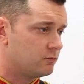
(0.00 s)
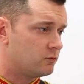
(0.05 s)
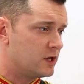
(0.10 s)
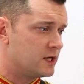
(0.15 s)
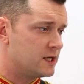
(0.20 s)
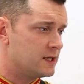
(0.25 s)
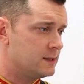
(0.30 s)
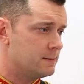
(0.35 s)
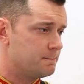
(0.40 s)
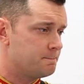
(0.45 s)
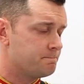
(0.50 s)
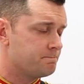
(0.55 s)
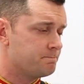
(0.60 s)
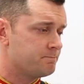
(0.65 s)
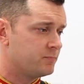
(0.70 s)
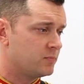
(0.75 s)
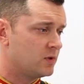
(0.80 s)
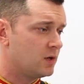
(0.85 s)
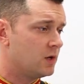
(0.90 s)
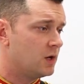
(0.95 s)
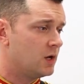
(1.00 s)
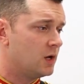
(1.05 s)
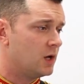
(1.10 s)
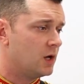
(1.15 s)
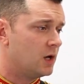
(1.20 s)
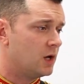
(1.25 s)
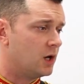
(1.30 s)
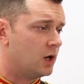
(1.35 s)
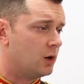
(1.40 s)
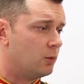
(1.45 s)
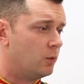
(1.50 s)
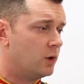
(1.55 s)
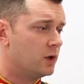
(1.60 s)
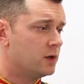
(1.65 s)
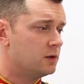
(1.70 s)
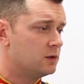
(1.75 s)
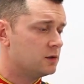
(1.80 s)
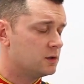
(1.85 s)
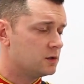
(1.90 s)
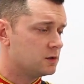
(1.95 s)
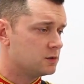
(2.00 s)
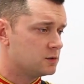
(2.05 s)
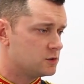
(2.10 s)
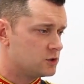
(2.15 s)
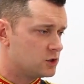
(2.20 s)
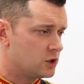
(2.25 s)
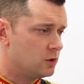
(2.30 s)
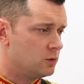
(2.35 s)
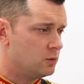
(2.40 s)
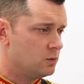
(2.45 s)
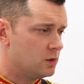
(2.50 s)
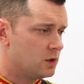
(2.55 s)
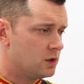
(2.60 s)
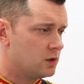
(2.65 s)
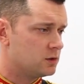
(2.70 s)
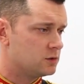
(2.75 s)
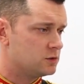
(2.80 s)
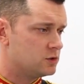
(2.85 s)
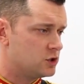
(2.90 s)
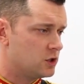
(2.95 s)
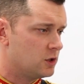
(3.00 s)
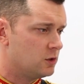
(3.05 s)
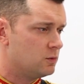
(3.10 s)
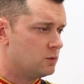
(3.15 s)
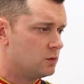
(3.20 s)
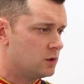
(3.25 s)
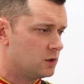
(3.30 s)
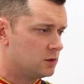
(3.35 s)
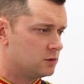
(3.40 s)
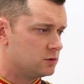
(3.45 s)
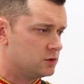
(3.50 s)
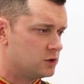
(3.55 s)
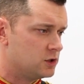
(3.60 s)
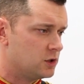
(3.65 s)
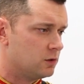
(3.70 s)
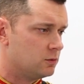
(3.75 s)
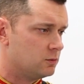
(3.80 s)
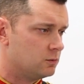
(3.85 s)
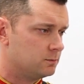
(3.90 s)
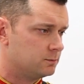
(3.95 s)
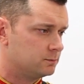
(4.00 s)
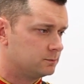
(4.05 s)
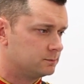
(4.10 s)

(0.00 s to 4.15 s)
Ready? 1, 2, 2, 2.